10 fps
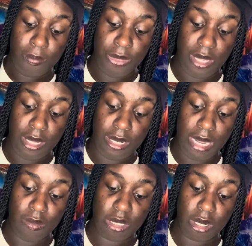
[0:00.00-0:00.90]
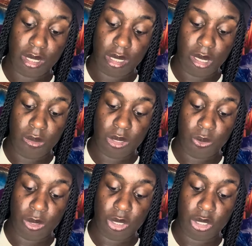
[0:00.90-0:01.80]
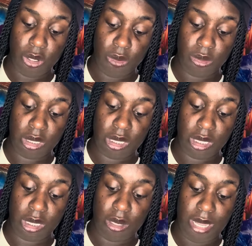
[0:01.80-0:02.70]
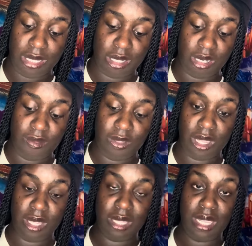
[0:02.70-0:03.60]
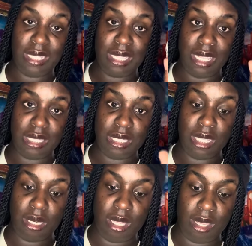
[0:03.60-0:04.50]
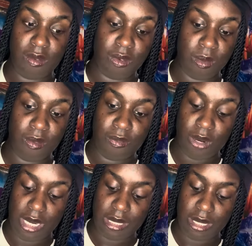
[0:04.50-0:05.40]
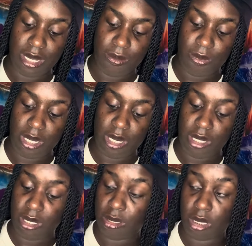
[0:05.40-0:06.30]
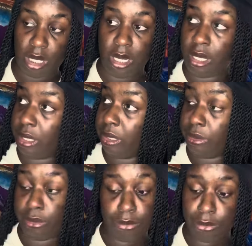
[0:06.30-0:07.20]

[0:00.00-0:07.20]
Yeah, now we're starting to go into what shows your ex-significant other has an STD from the friend they slept with here, child.